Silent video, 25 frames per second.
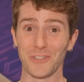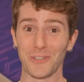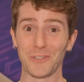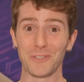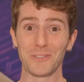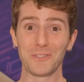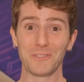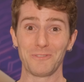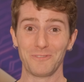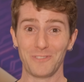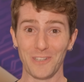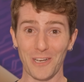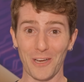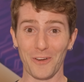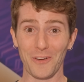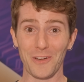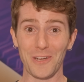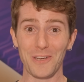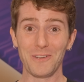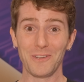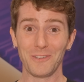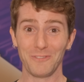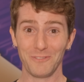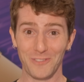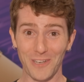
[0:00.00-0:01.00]
are
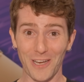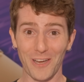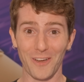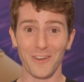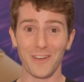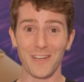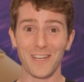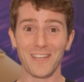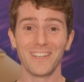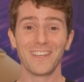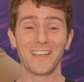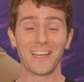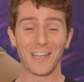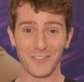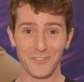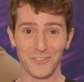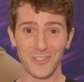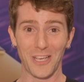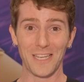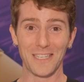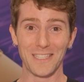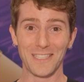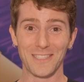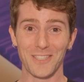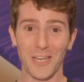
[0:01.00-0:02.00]
very, very
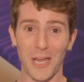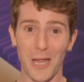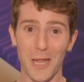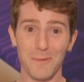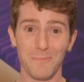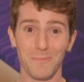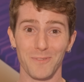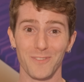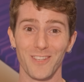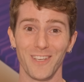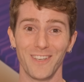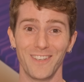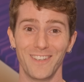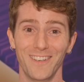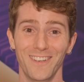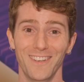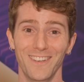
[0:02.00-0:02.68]
exciting times.